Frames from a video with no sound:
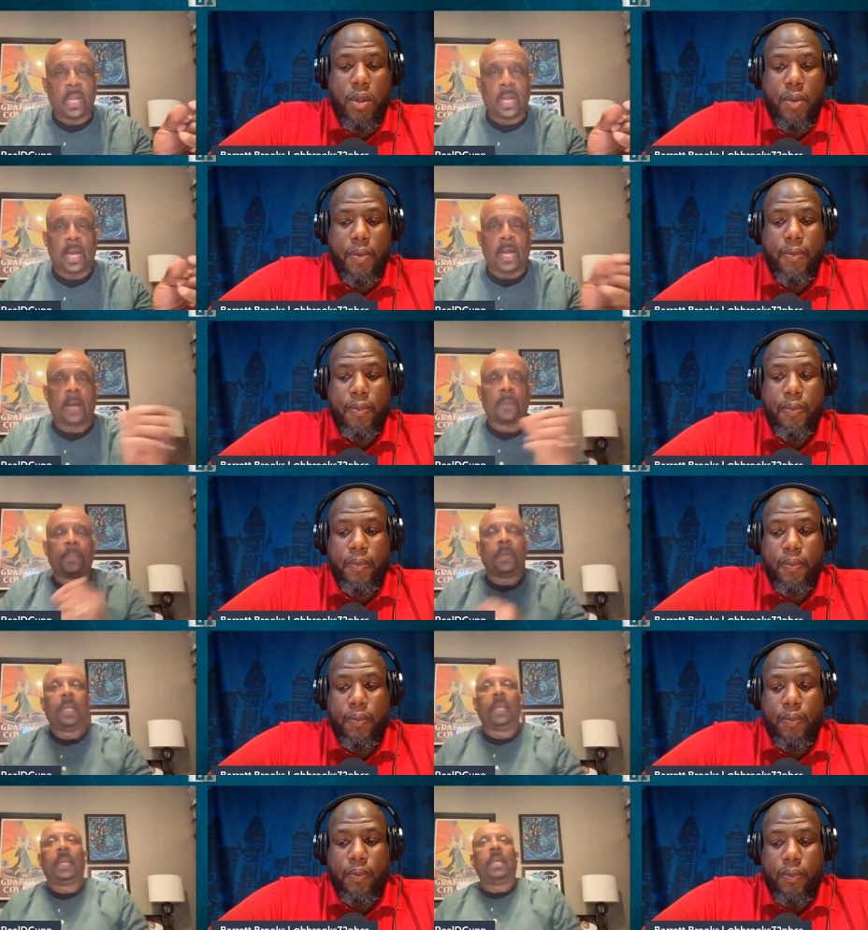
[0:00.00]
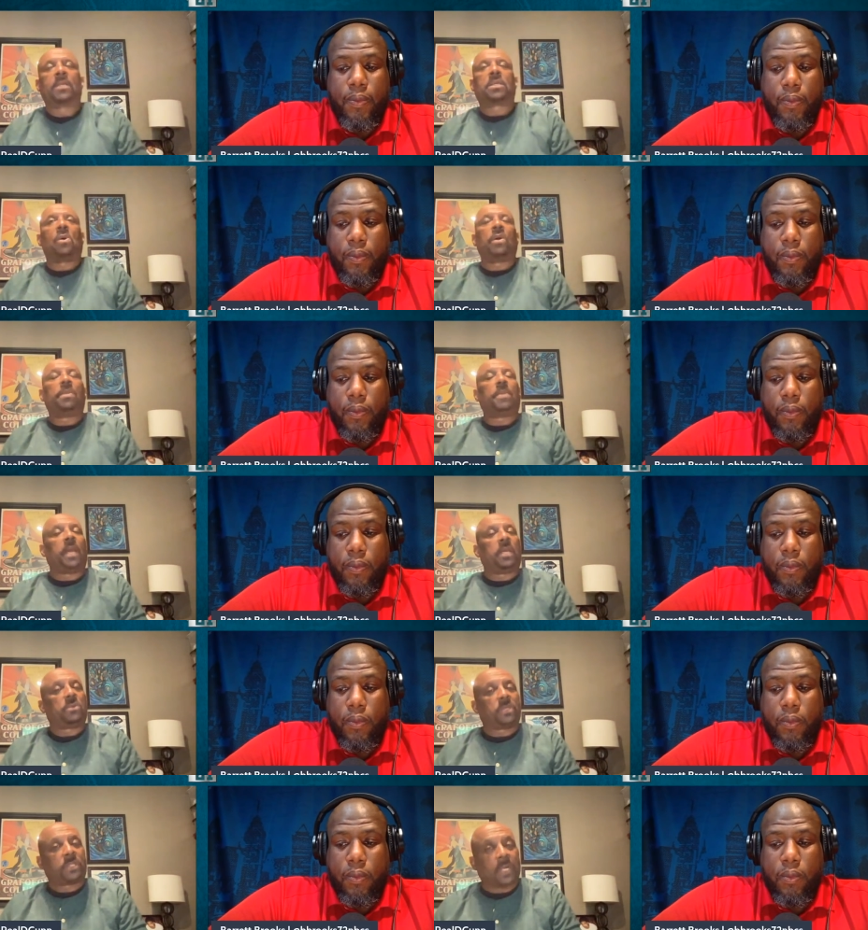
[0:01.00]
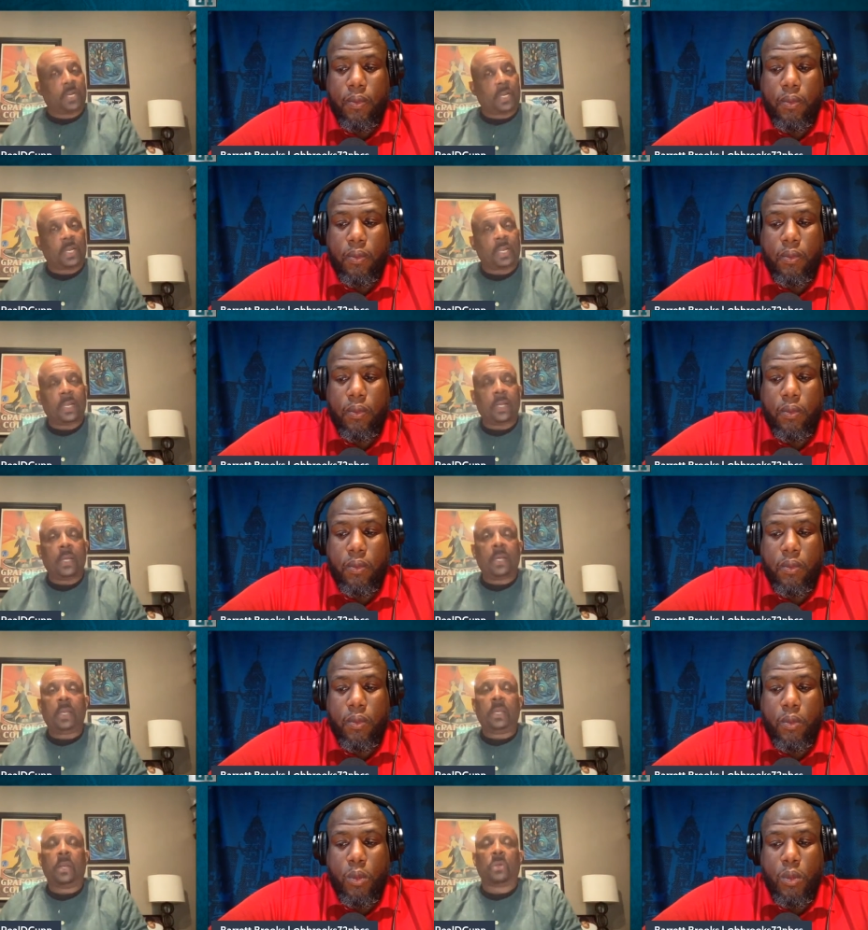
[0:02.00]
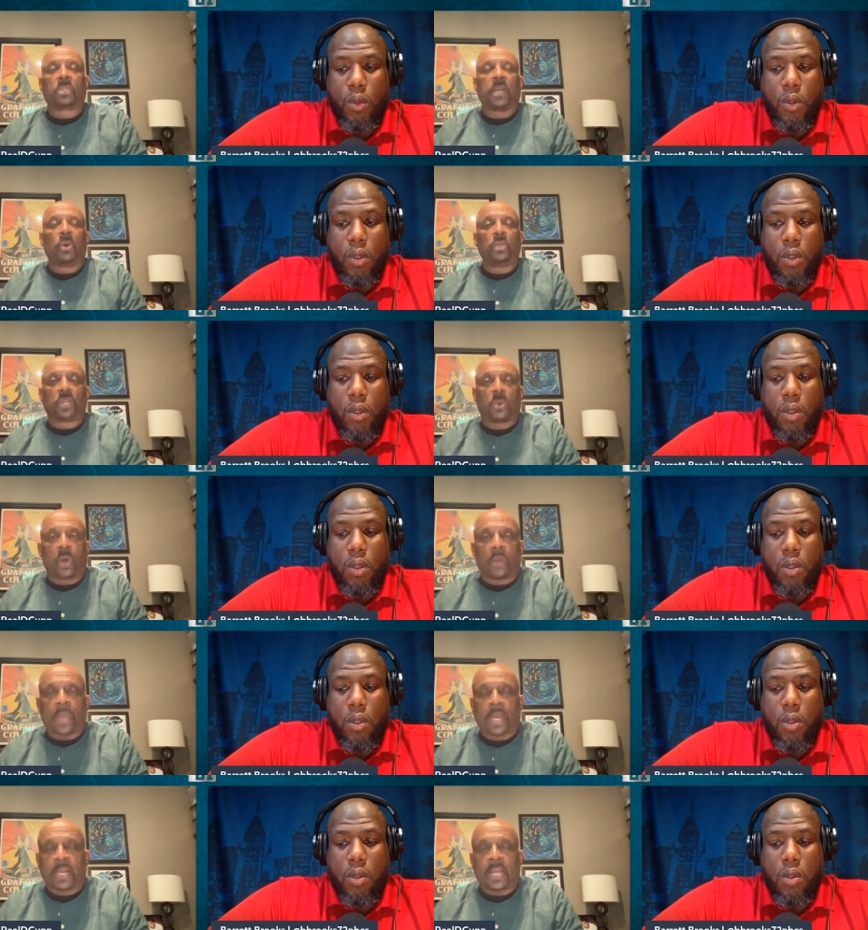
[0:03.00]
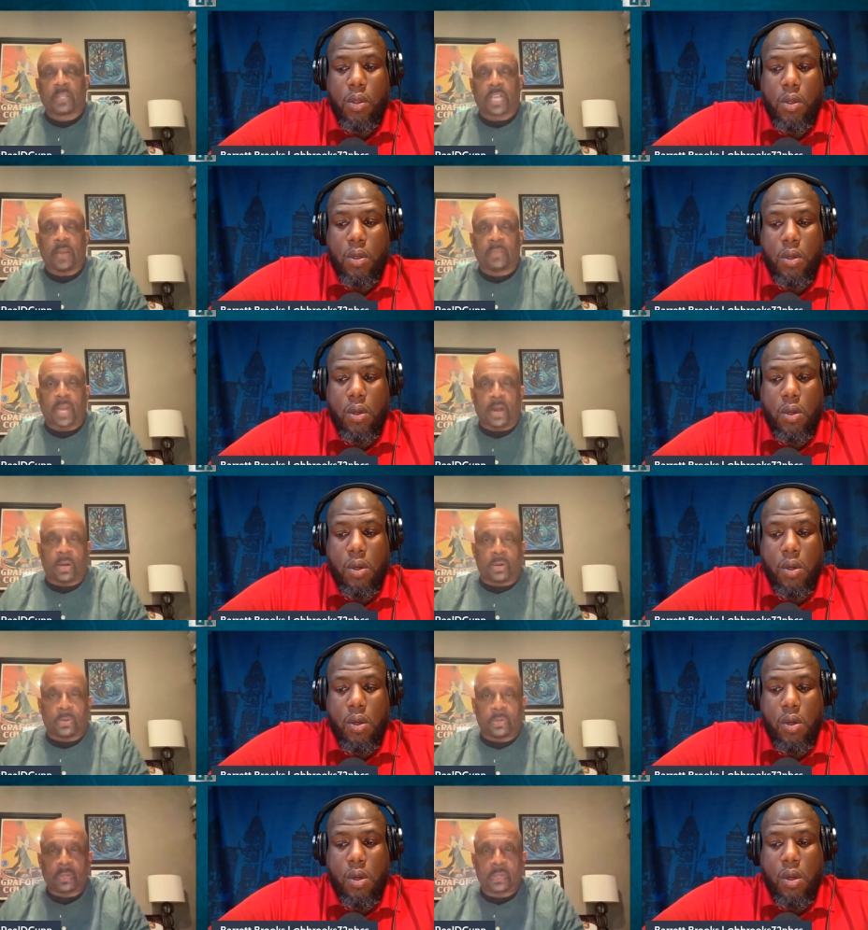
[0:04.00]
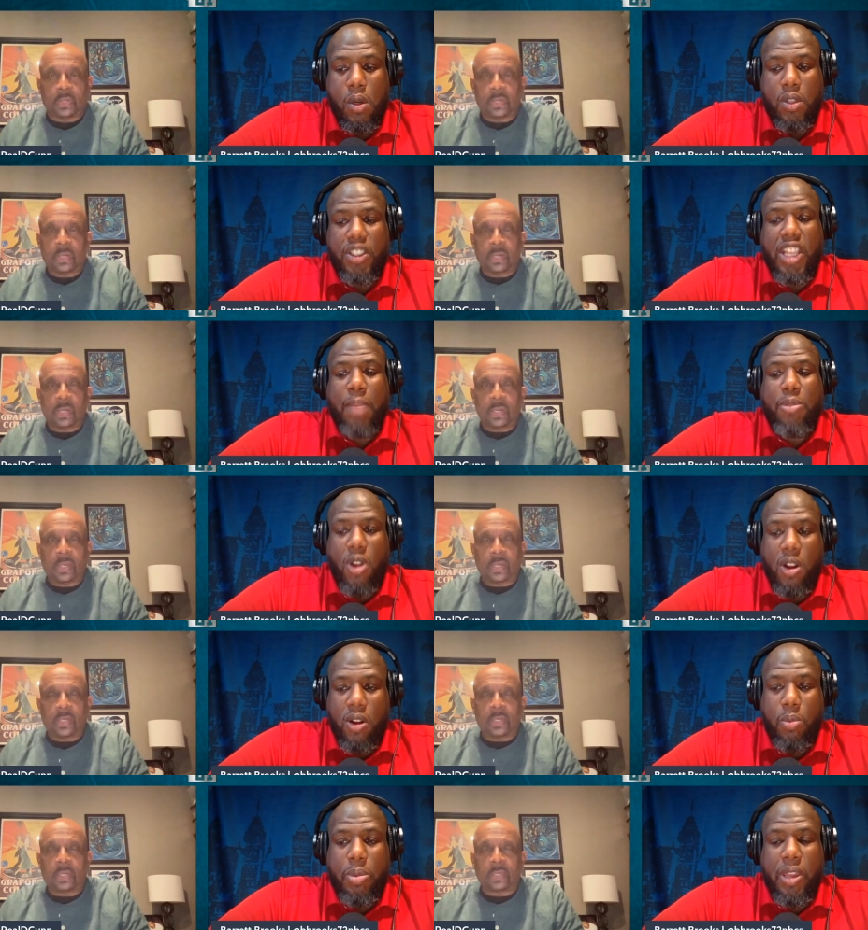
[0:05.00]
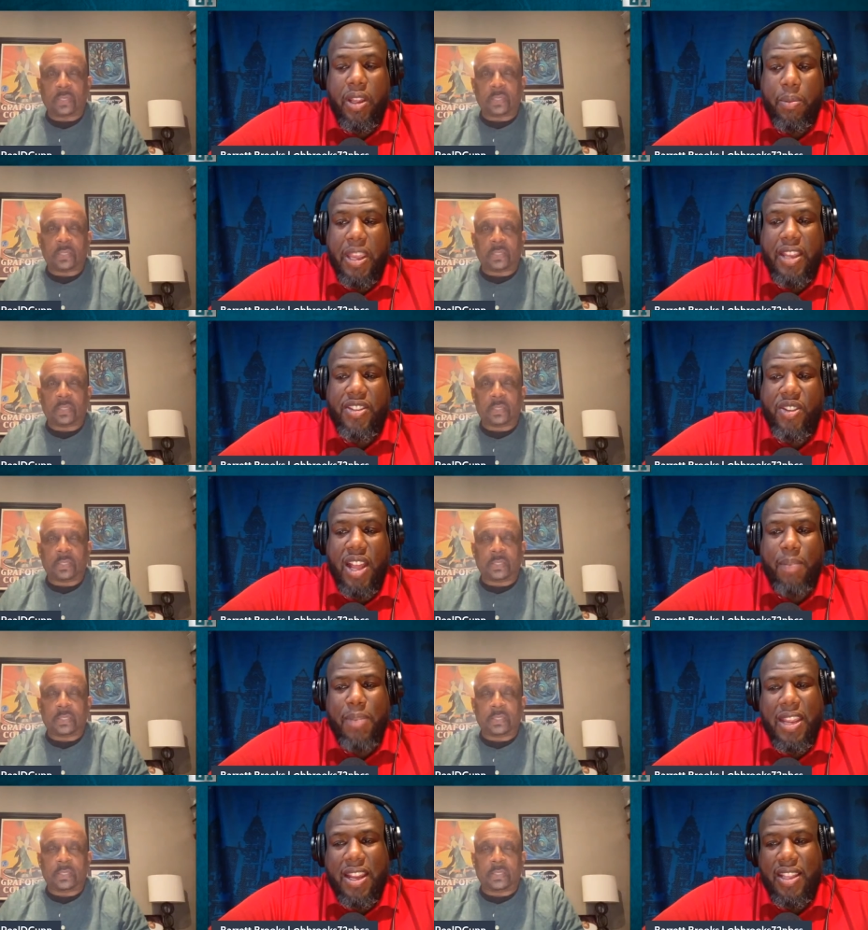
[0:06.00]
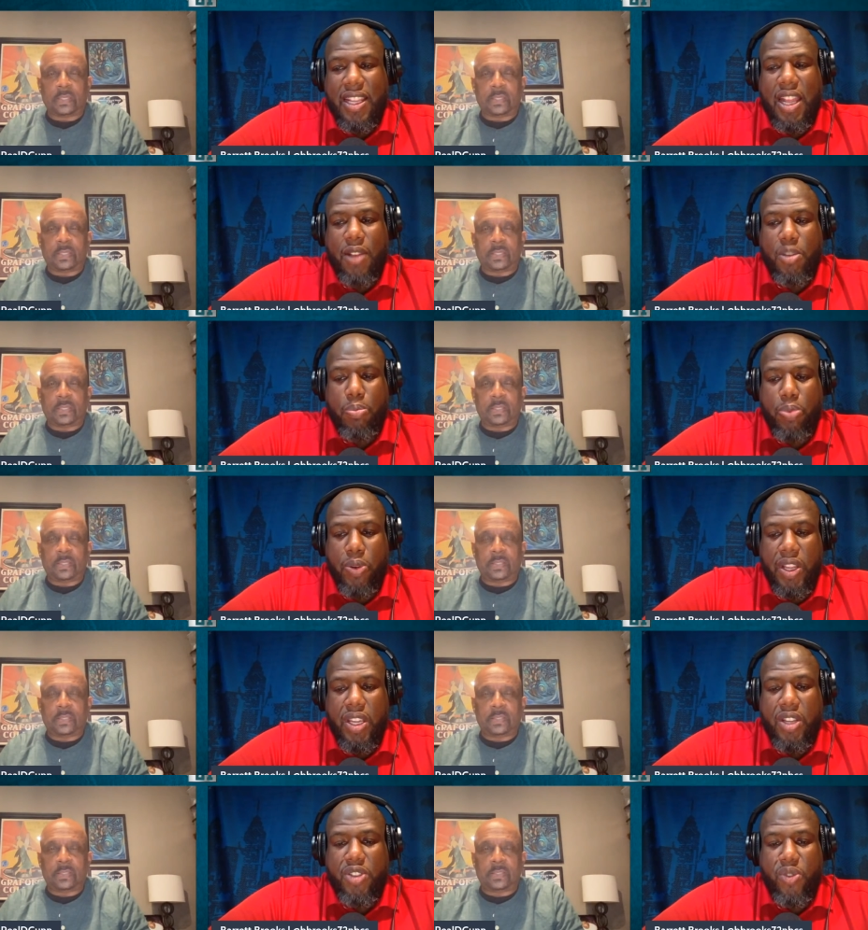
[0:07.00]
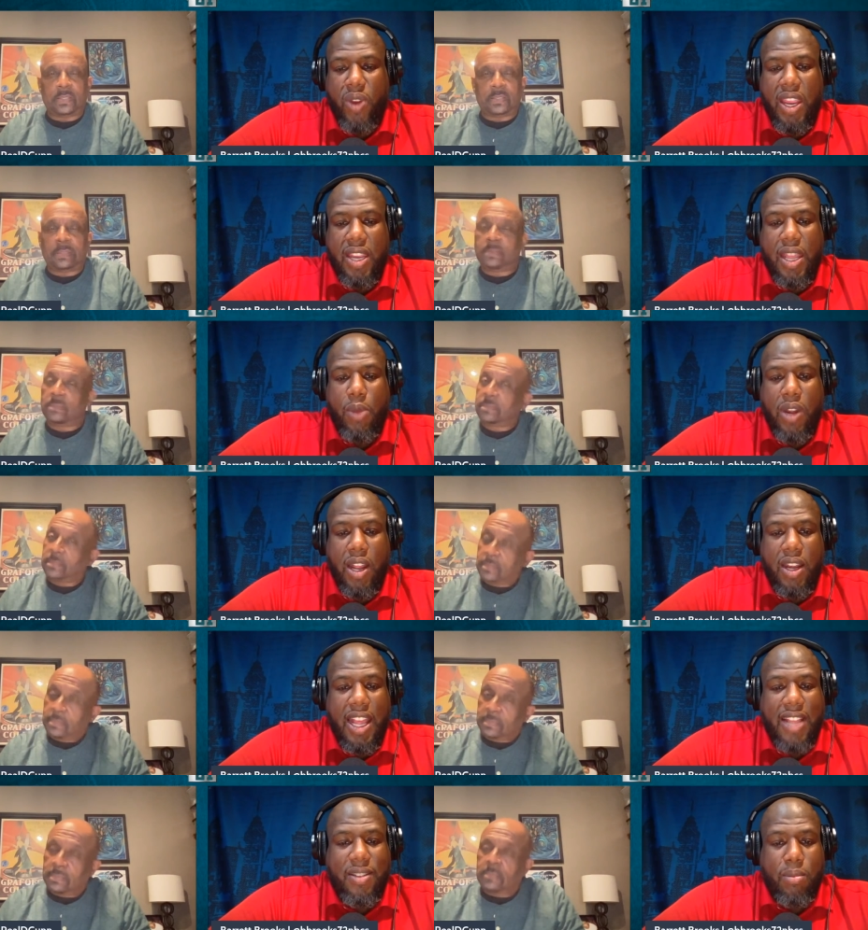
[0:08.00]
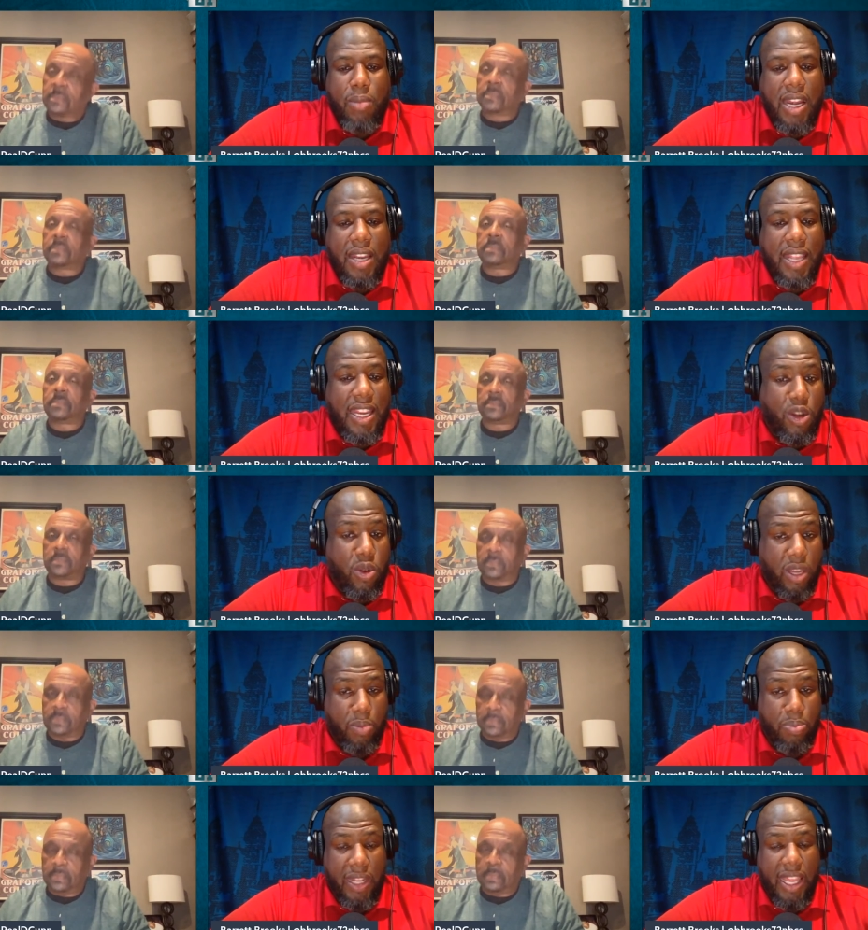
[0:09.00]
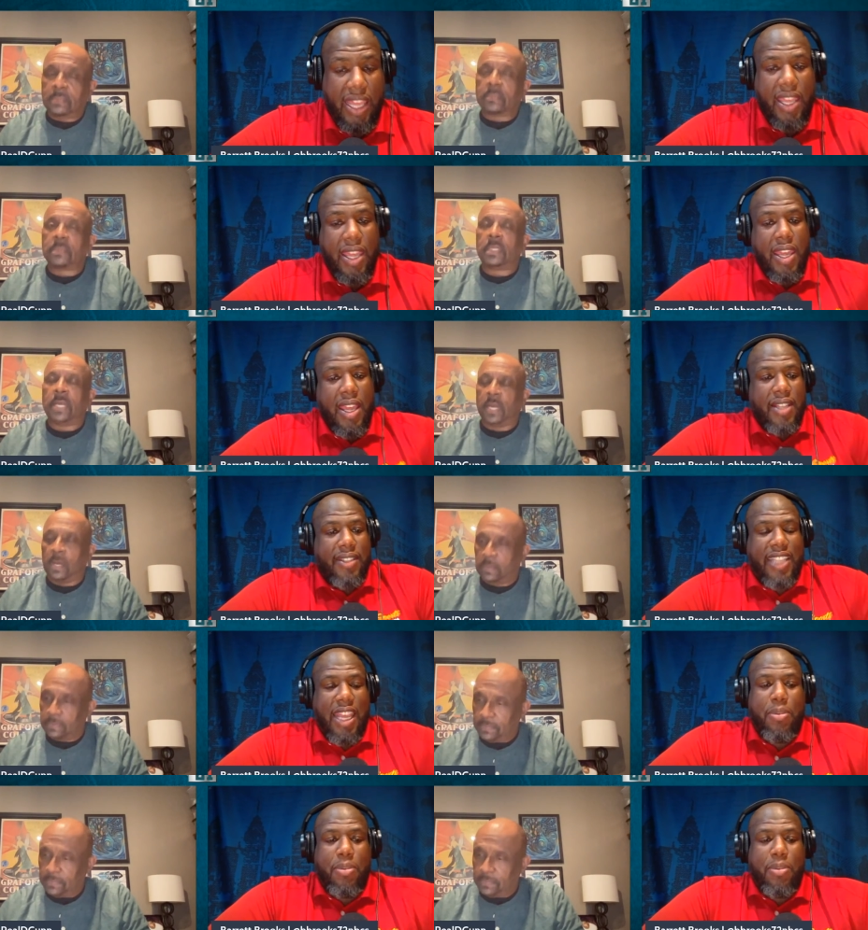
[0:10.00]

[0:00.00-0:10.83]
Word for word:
Speaker 1: Um, it, it's going to be interesting. You know, who's the quarterback now? Sam Darnold?
Speaker 2: Sam Darnold will be. I mean, so that I mean, I think that was a pretty good trade. They went out and got somebody they know can play. Yep. Sam